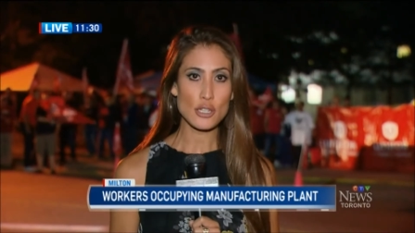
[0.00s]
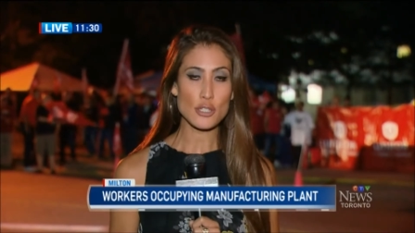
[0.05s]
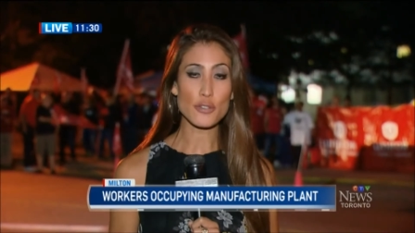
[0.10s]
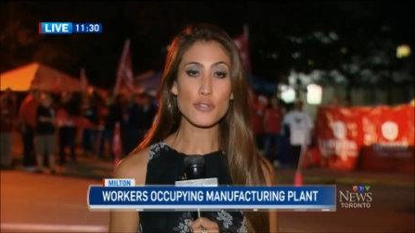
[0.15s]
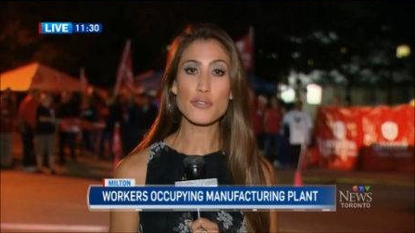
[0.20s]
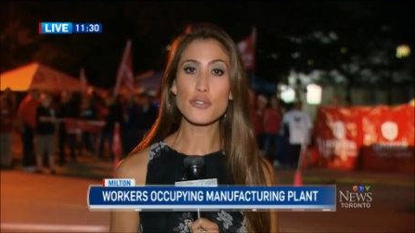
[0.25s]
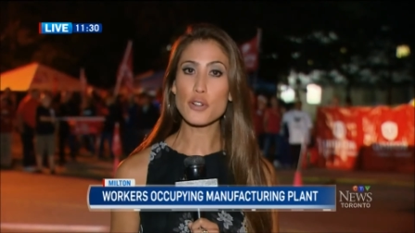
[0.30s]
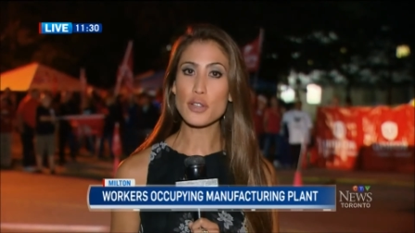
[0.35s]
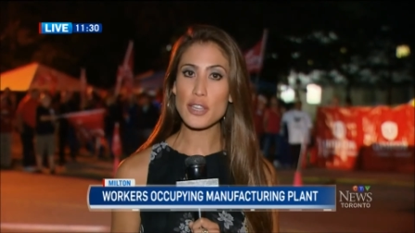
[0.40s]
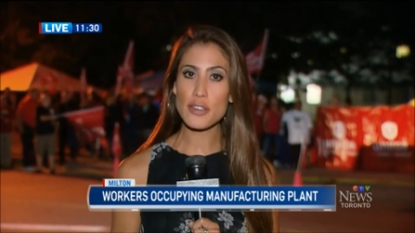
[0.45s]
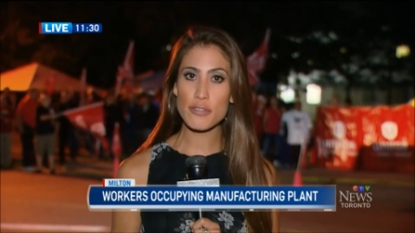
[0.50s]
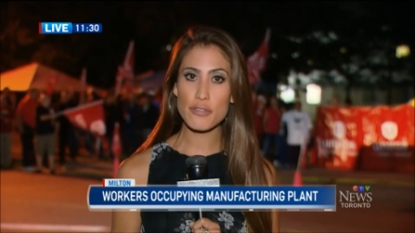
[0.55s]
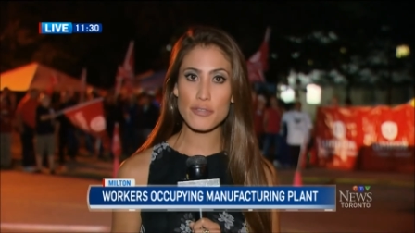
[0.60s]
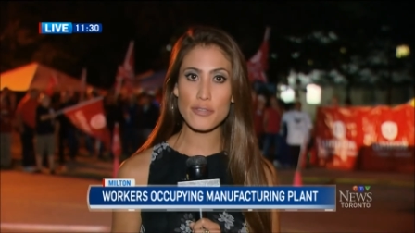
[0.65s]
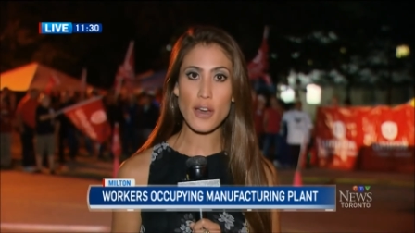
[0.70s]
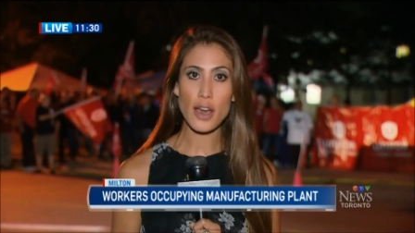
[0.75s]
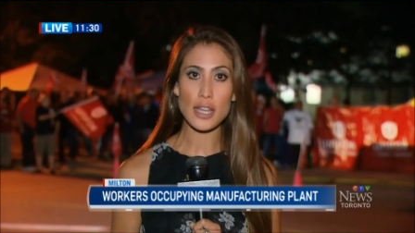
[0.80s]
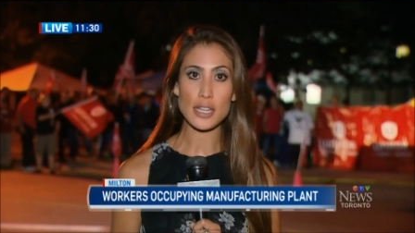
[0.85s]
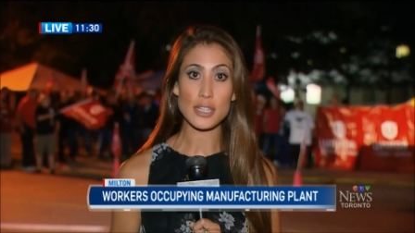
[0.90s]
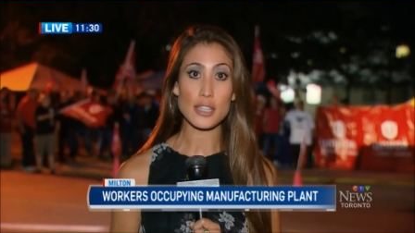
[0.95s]
to fully
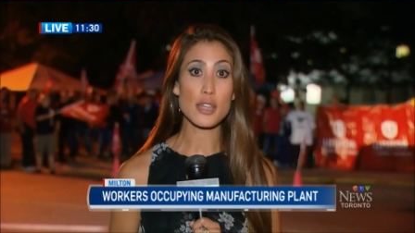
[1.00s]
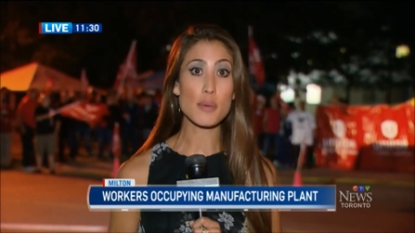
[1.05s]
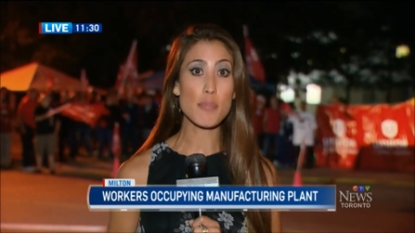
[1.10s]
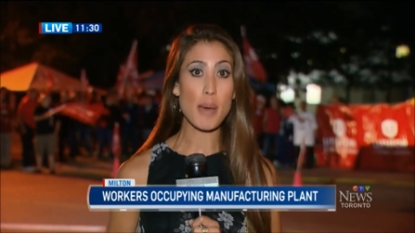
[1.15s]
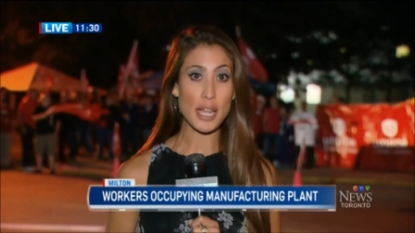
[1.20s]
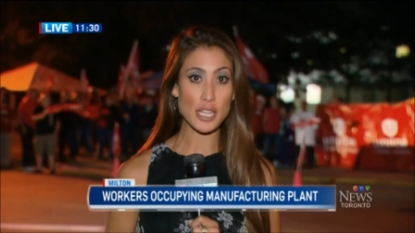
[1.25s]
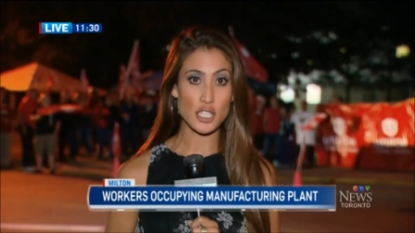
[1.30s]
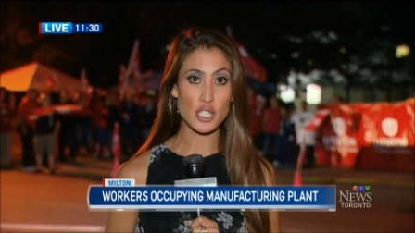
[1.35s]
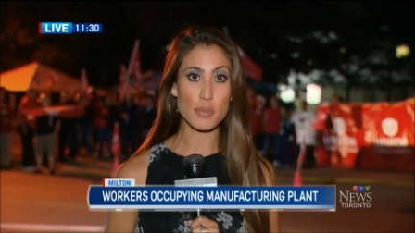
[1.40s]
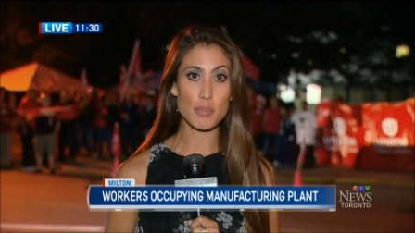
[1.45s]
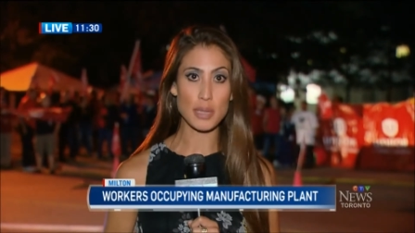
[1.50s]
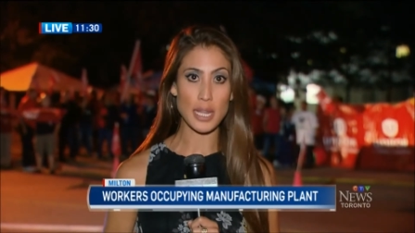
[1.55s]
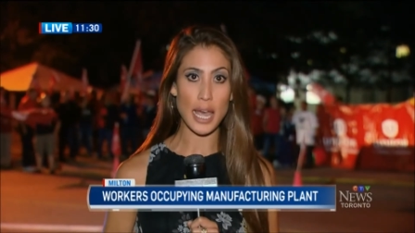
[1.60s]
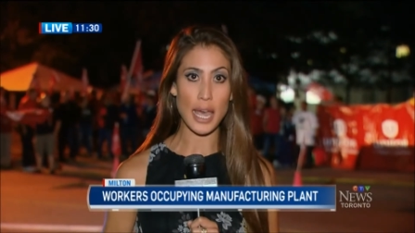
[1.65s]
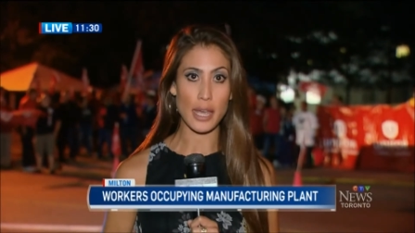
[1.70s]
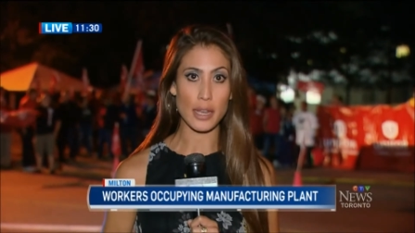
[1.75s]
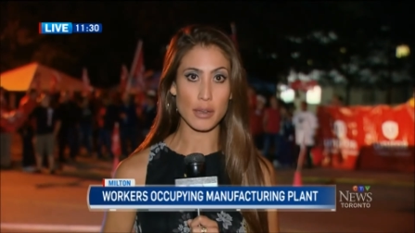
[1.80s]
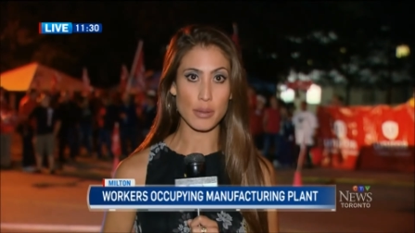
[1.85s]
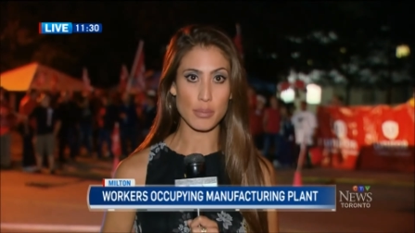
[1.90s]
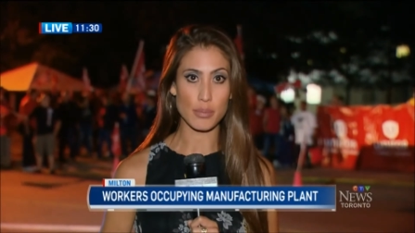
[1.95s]
fund the pension
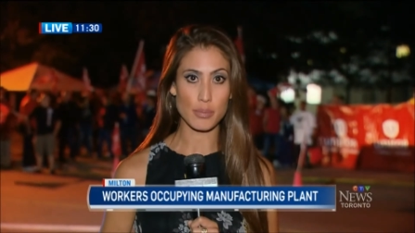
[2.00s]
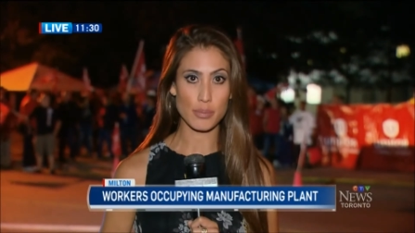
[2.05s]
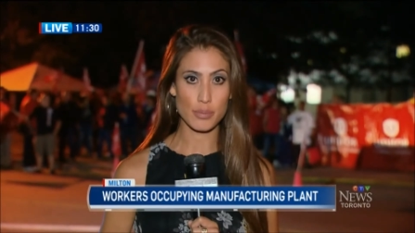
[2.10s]
plan.